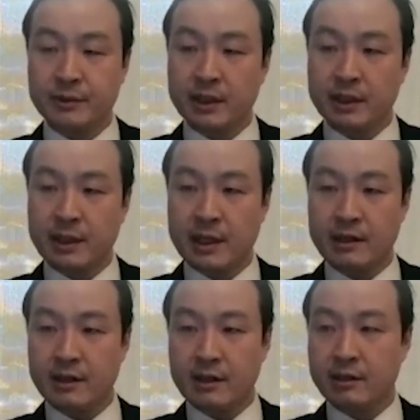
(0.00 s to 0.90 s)

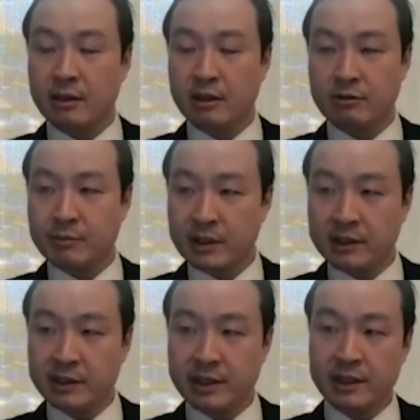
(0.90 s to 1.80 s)
And the
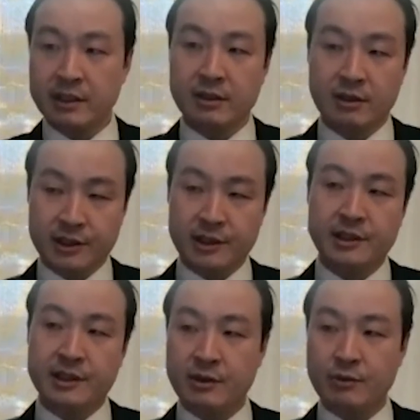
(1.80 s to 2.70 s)
tolerability,
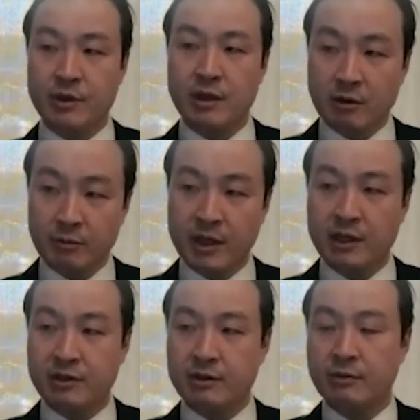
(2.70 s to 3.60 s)
toxicity with the
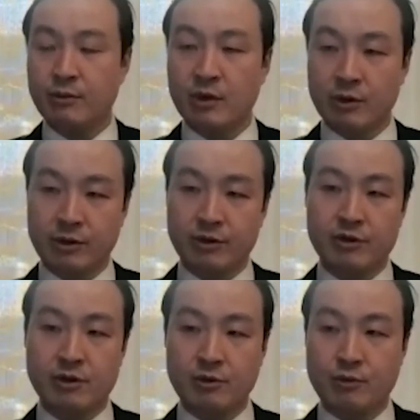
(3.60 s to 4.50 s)
combination, we also
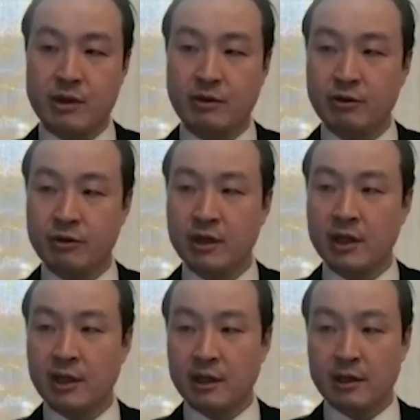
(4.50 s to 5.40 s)
showed with good
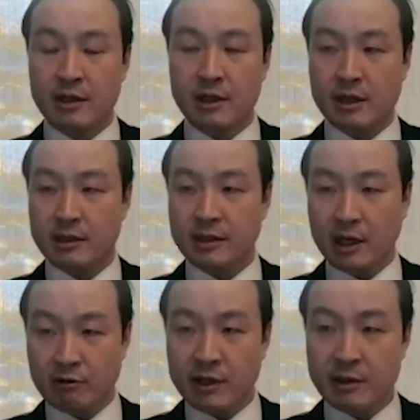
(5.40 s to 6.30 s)

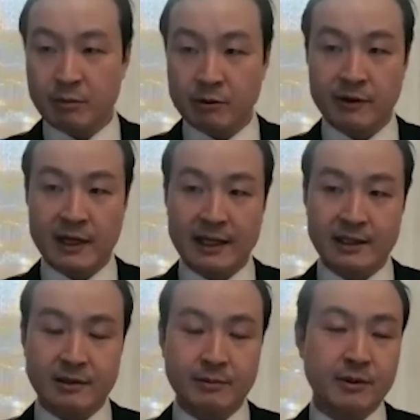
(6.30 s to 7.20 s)
diarrhea
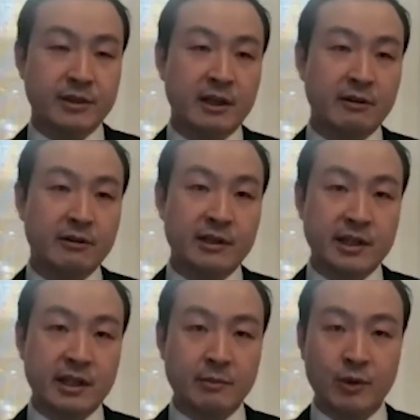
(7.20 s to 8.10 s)
prophylaxis, because diarrhea
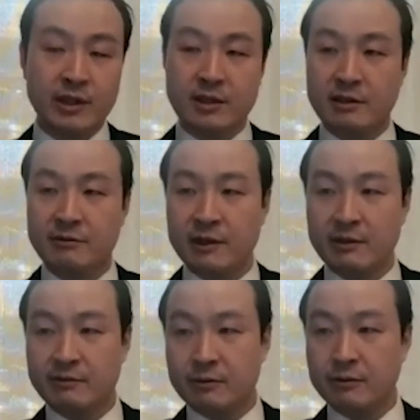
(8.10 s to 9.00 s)
is the number one side
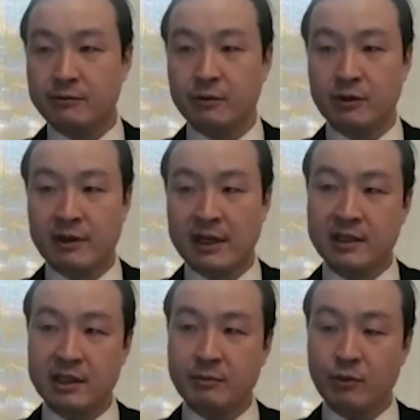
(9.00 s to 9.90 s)
effect for
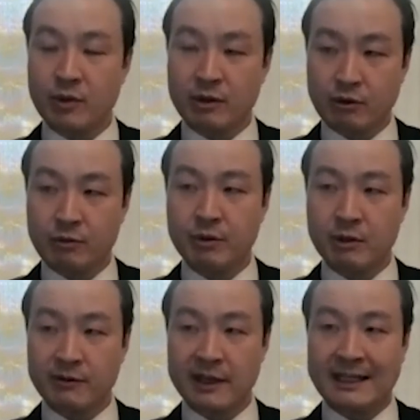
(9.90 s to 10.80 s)
neratinib. With good
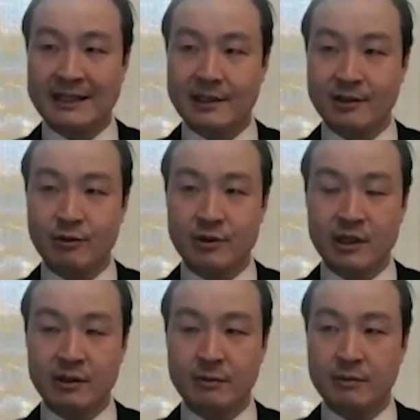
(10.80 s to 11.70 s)
prophylaxis
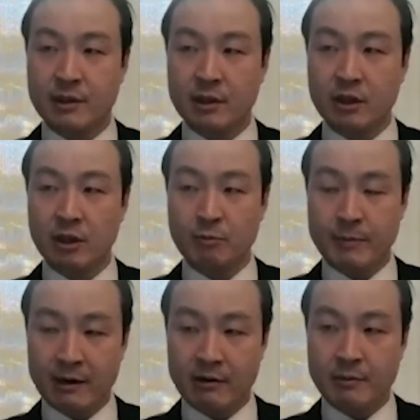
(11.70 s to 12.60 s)
using
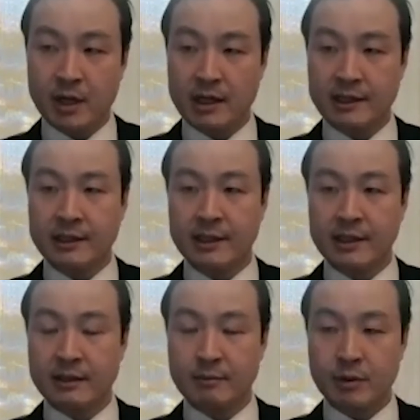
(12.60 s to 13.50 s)
loperamide
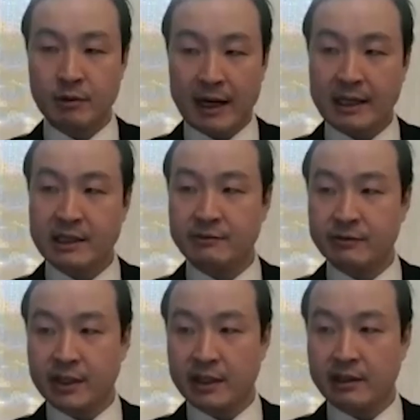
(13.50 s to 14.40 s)

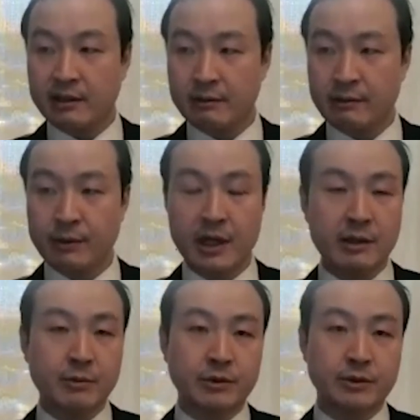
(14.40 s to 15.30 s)
proactively, we were
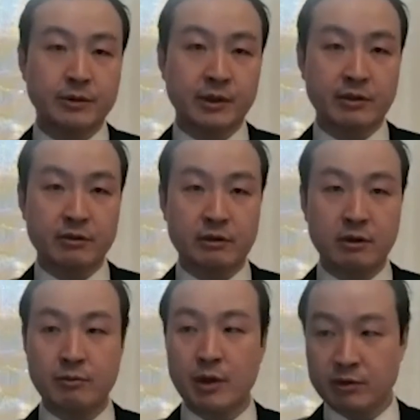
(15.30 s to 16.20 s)
able to
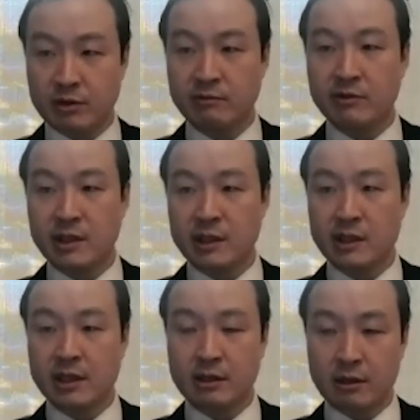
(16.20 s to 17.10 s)
control most of
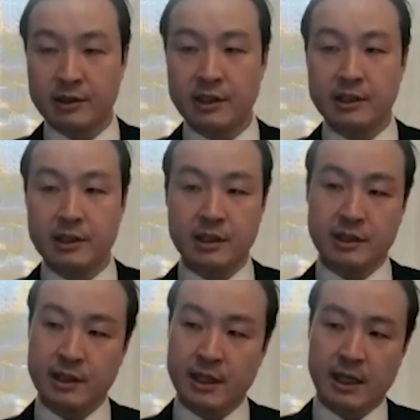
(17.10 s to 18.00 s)
the
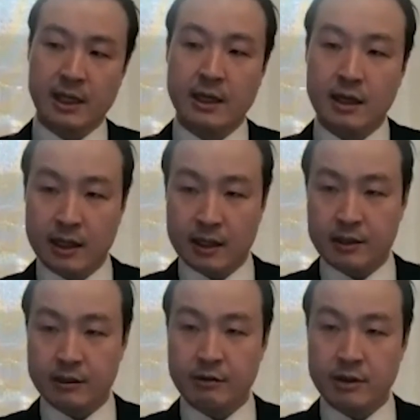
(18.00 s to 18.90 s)
toxicities.
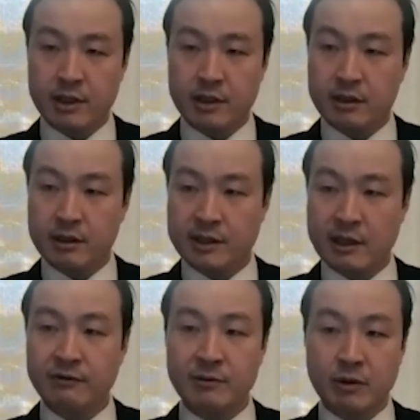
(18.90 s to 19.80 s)
So the
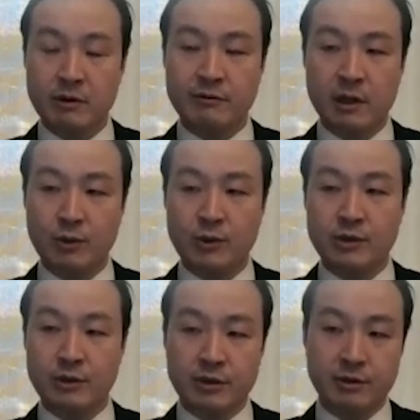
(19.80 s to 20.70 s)
safety profile
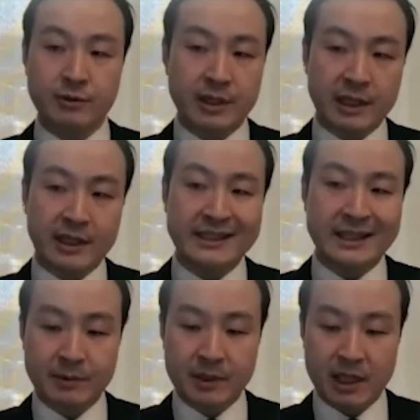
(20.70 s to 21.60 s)
was also
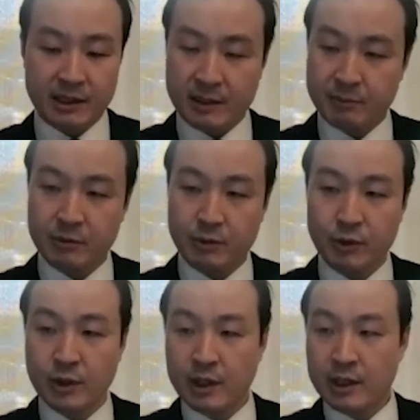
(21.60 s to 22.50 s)

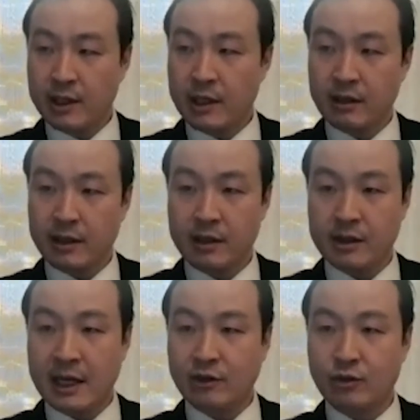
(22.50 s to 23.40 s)
acceptable
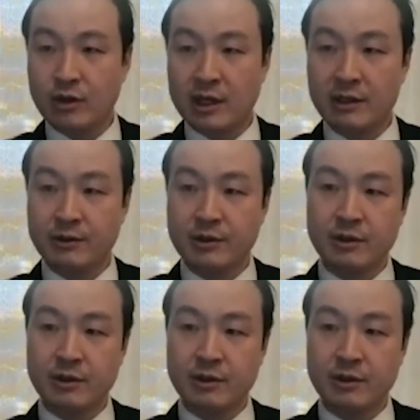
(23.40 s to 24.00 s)
in that trial.